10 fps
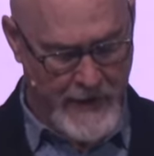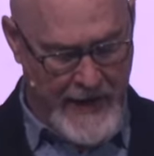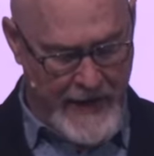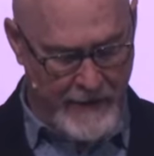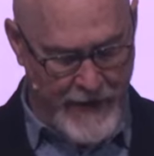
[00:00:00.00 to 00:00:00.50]

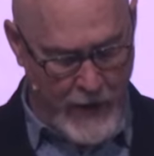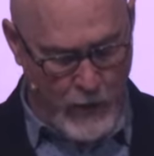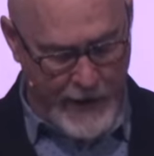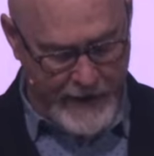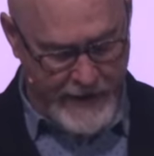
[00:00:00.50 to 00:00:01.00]
And if they're
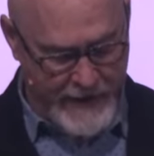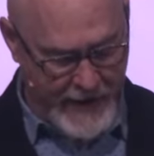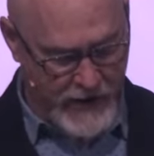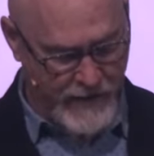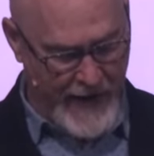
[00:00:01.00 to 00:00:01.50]
willing to
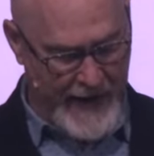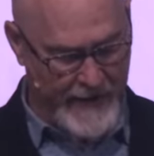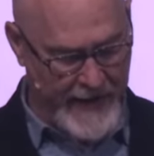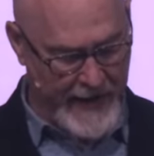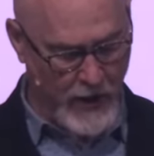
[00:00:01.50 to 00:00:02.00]
testify
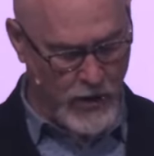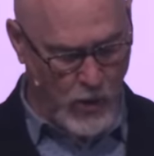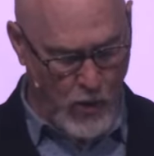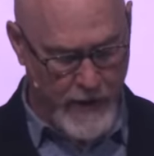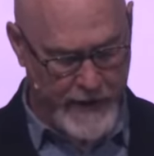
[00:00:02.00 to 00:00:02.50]
that
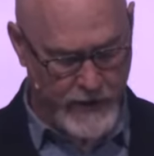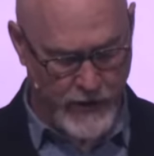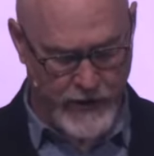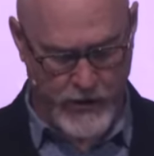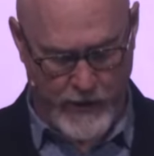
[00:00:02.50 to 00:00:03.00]
according to
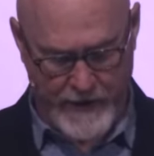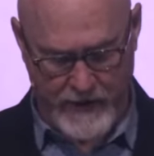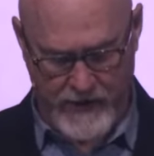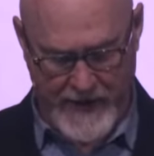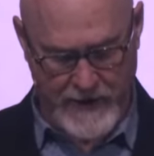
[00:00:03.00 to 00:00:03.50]
the
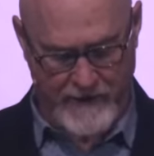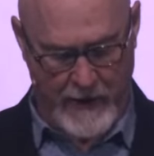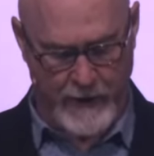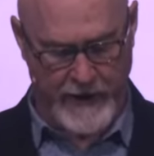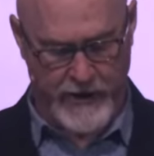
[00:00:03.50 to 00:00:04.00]
strictest sect of our
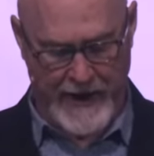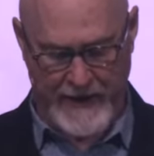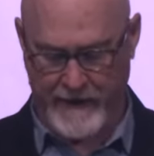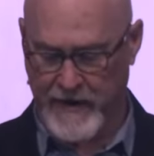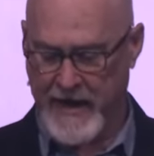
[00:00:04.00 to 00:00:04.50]
religion, I
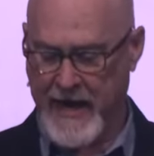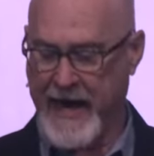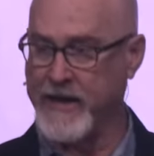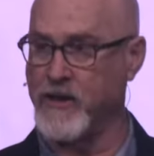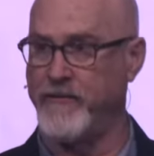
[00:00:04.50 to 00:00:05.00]
lived
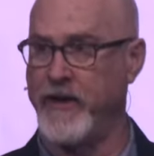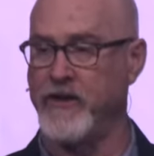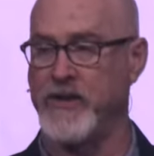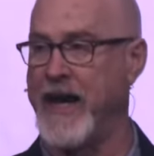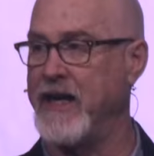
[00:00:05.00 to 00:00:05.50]
as a
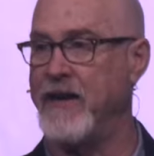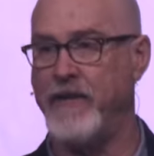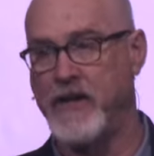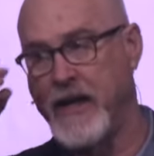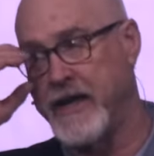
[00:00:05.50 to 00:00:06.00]
Pharisee. I love,
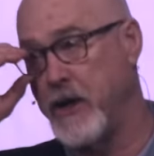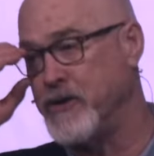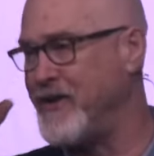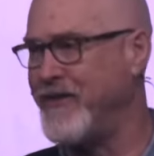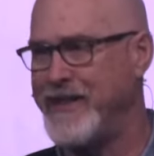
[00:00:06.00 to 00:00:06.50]
he, he
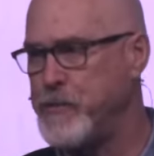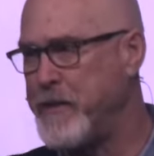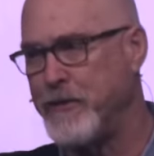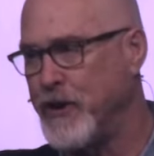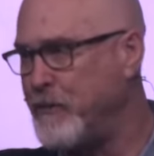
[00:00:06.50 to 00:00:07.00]
goes, you know, these
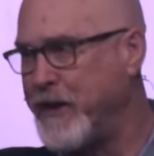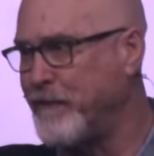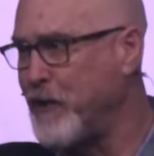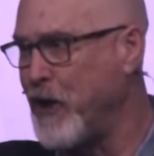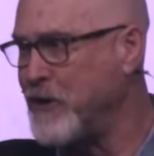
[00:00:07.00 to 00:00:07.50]
people know me
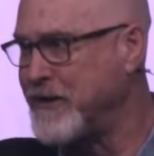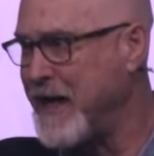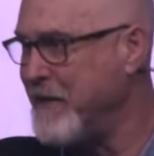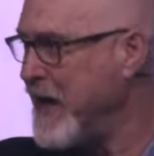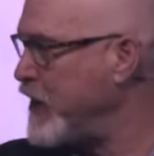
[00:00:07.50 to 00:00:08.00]
for a long
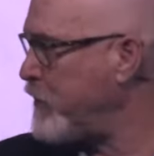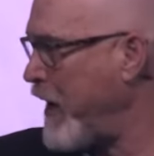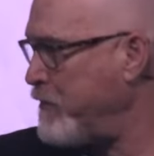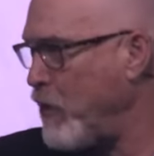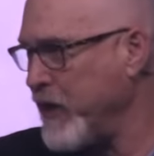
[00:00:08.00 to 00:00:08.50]
time. He's
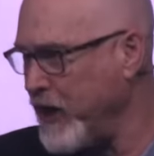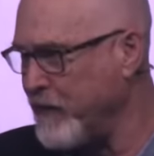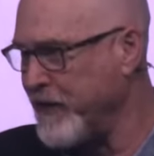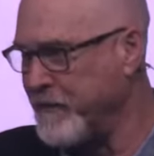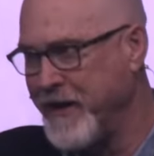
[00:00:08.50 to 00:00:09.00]
probably pointing
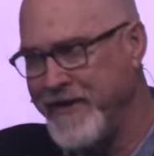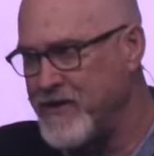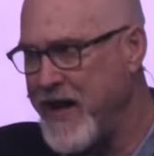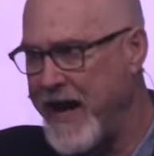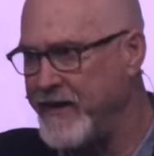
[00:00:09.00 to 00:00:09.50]
over them. These
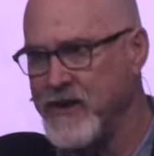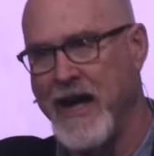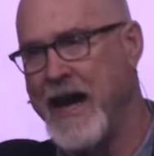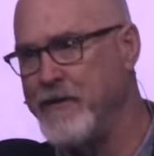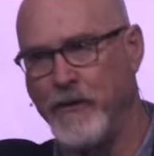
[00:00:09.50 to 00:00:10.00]
guys,
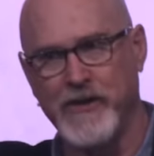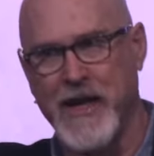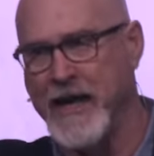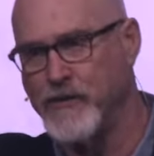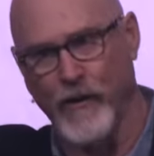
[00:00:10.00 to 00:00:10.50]
I've known these
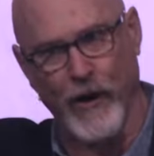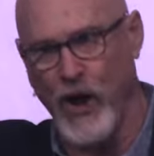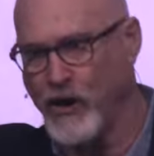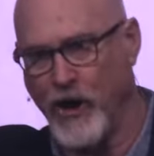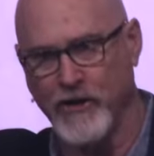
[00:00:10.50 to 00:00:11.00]
guys for a
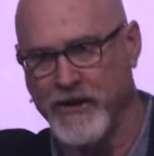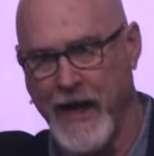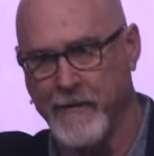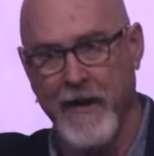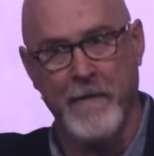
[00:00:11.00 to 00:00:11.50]
long, long
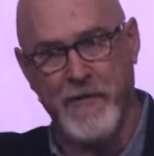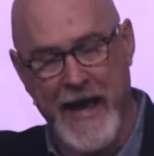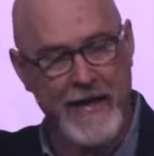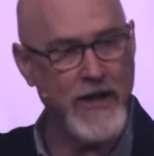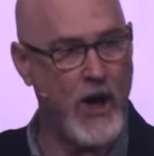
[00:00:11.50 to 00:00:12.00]
time.
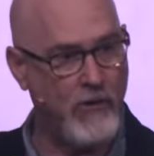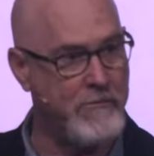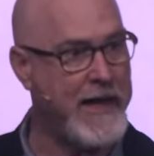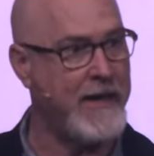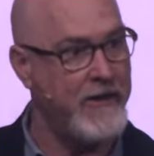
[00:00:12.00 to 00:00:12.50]
They know
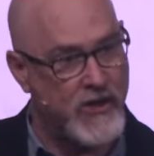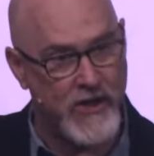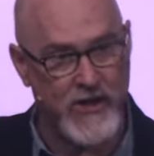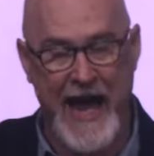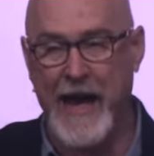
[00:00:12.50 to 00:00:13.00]
me
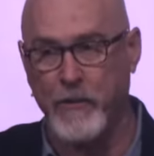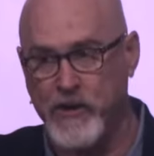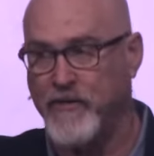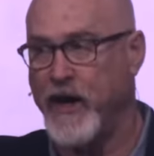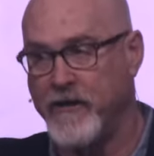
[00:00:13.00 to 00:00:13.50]
since I
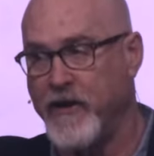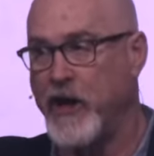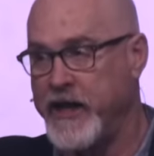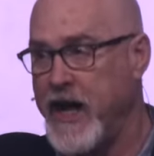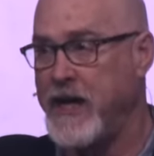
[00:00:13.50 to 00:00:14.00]
was very,
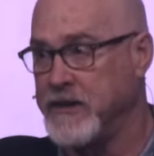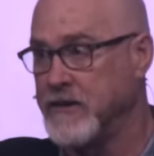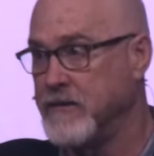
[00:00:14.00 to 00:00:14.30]
very young.